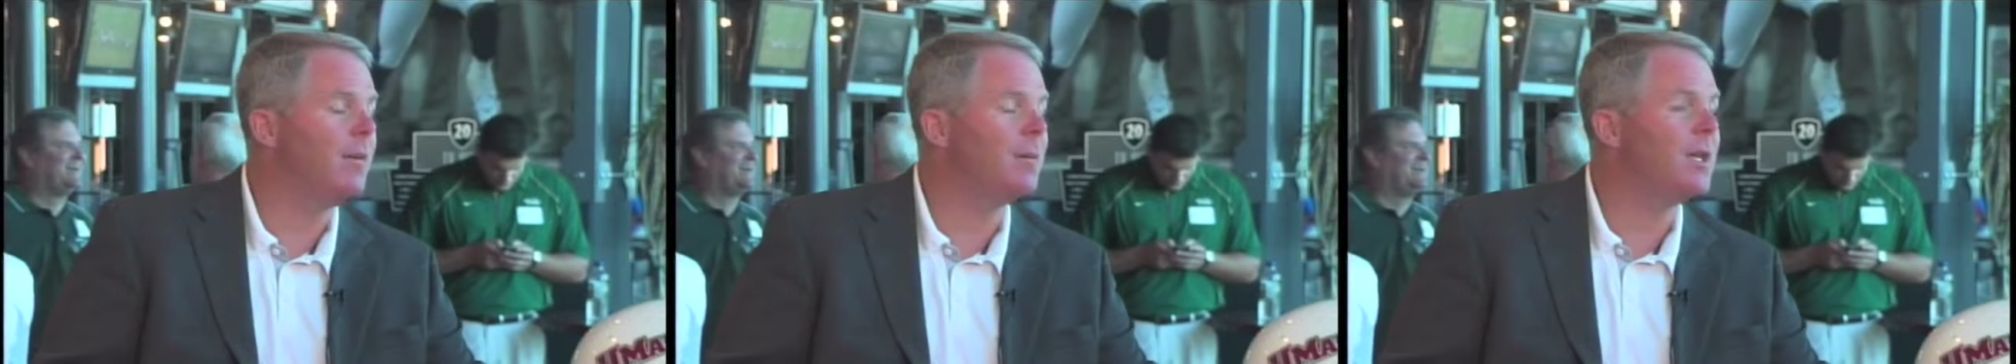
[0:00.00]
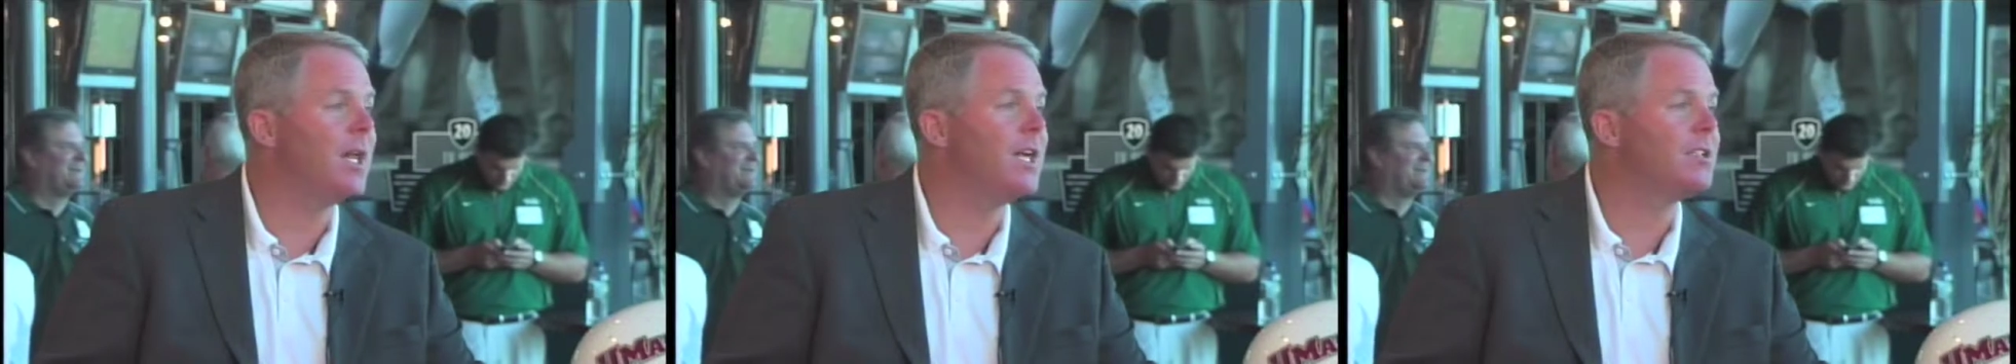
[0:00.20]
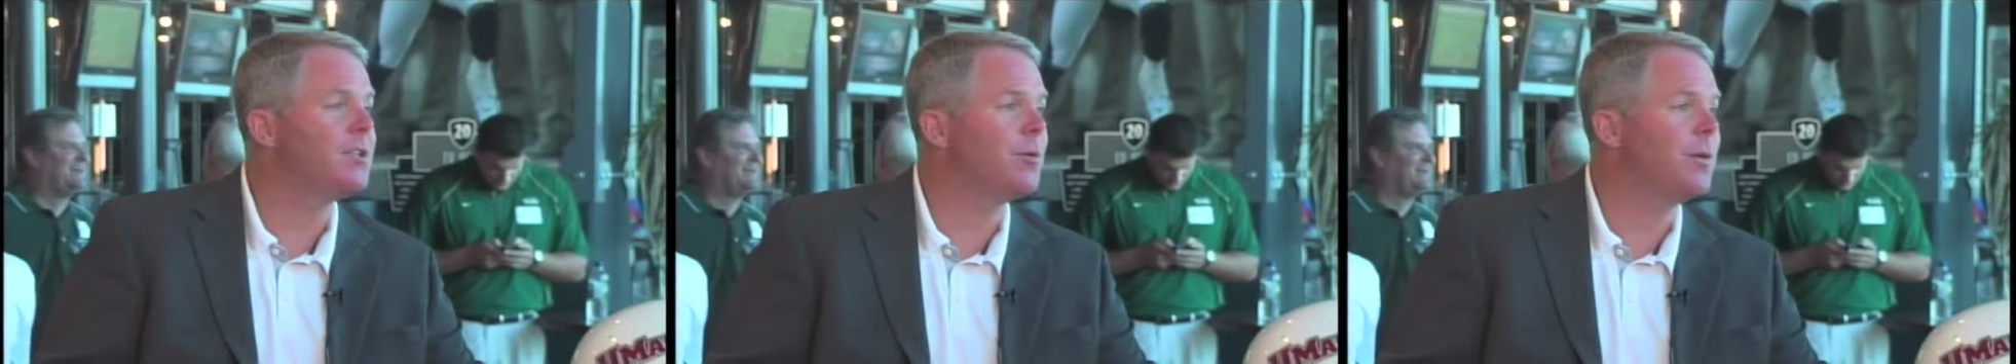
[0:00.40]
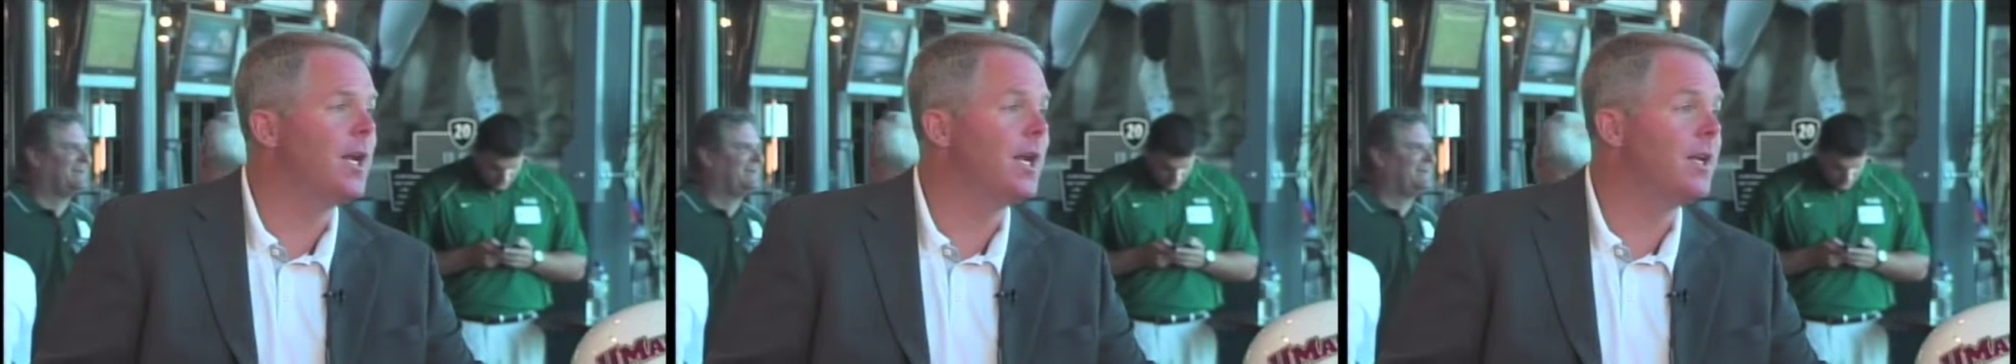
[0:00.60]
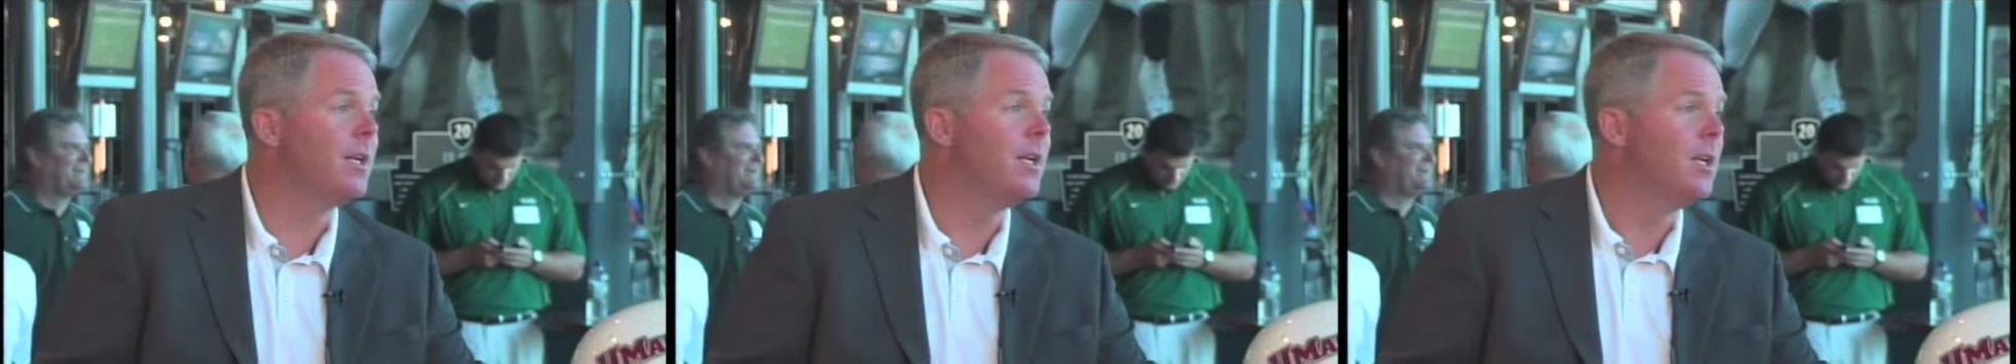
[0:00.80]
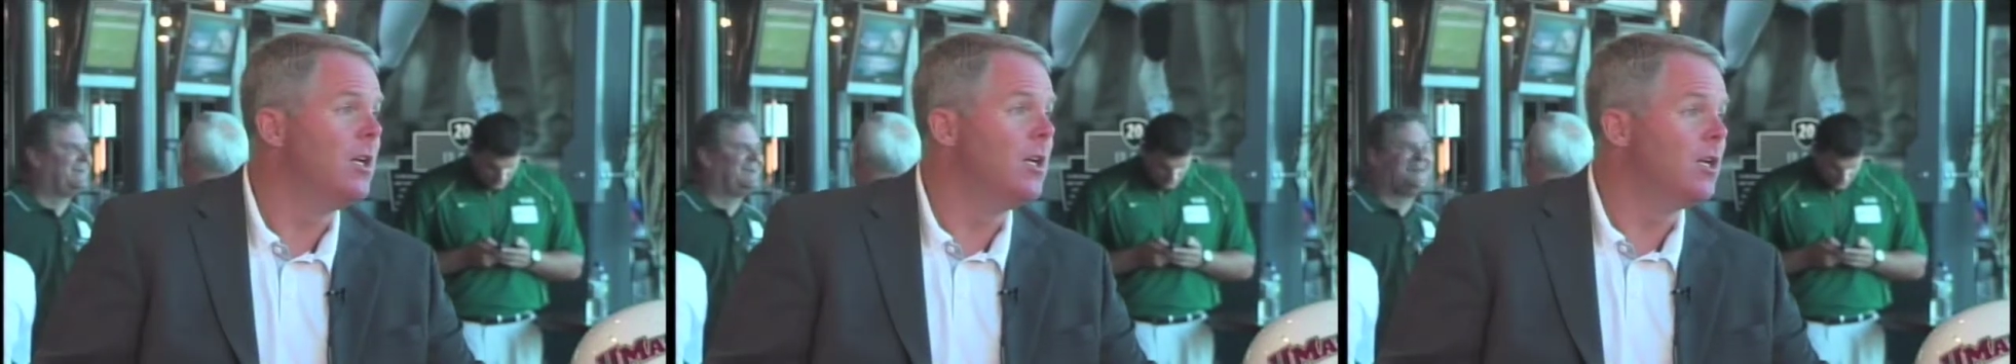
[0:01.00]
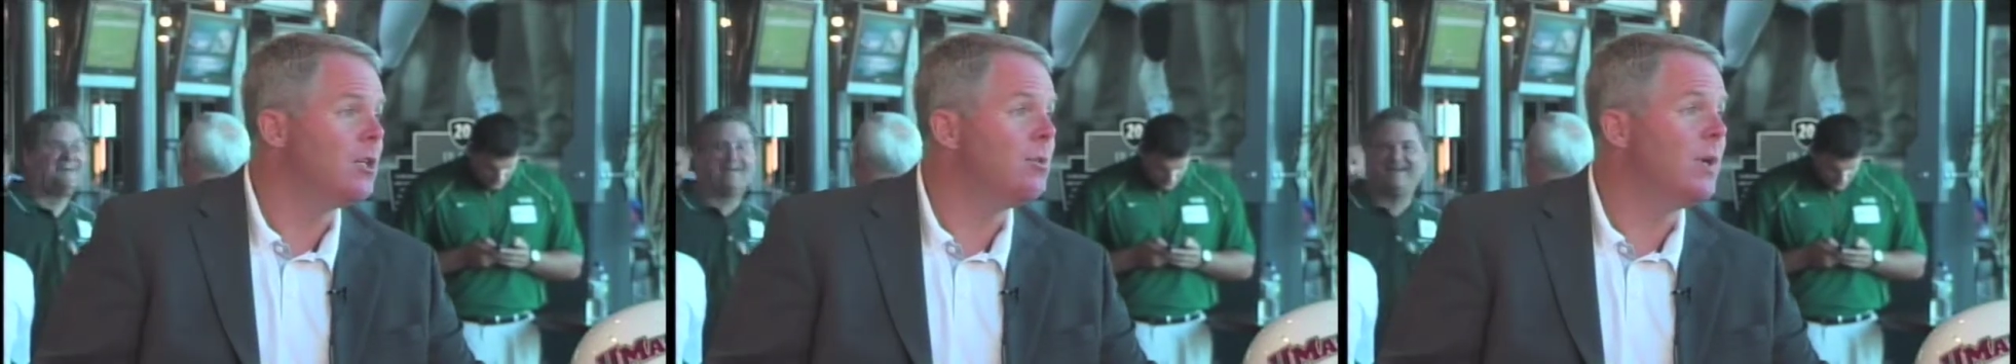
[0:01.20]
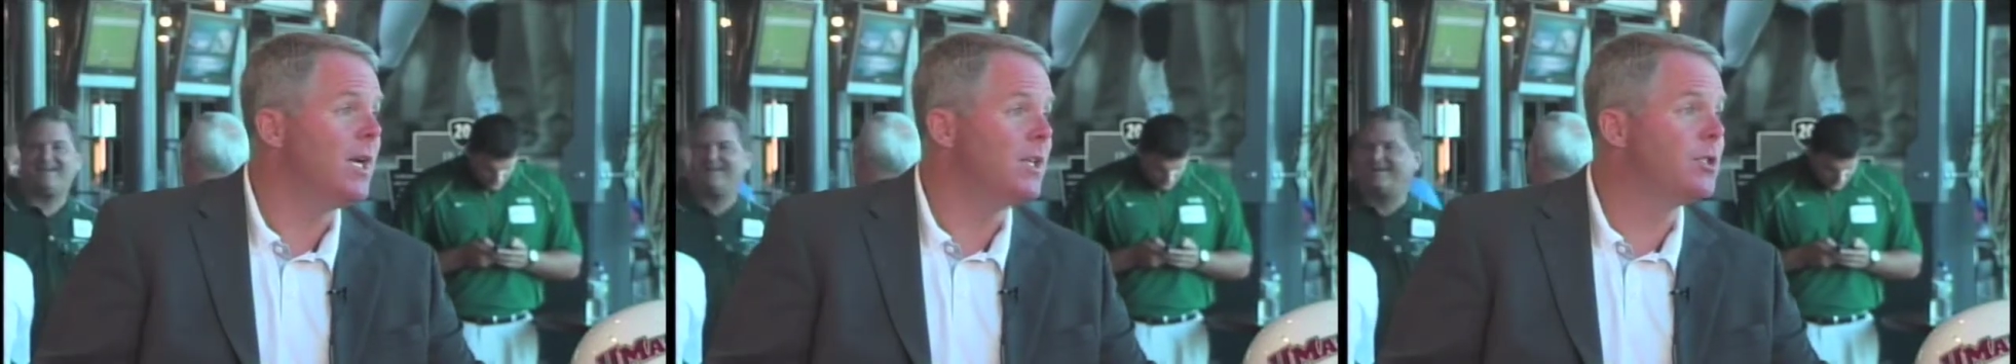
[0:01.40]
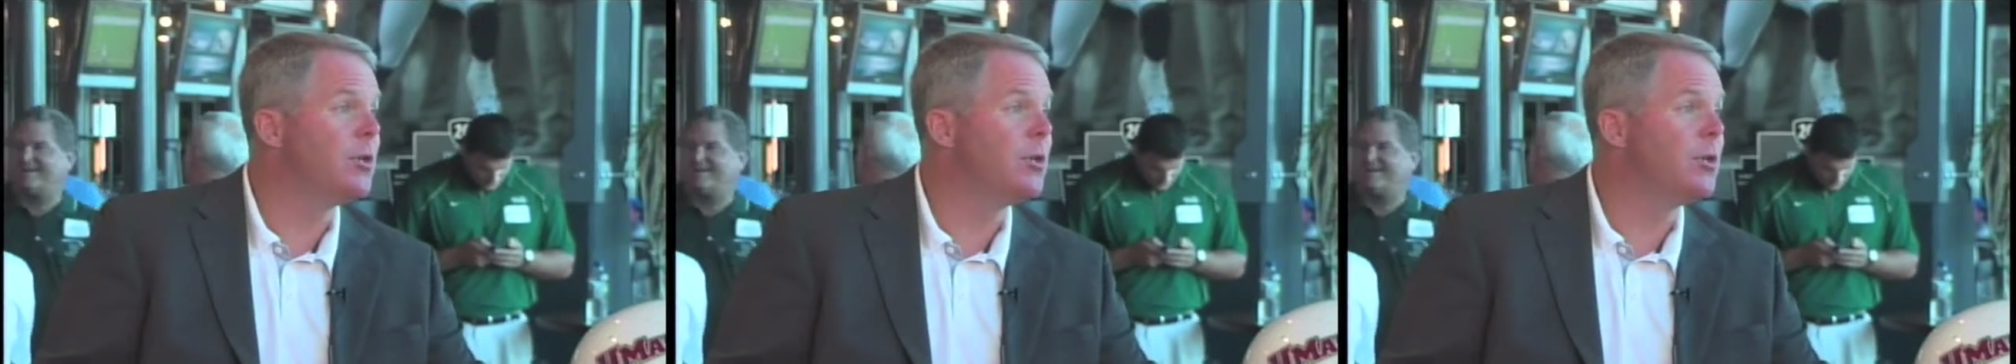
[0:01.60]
I mean, last year we had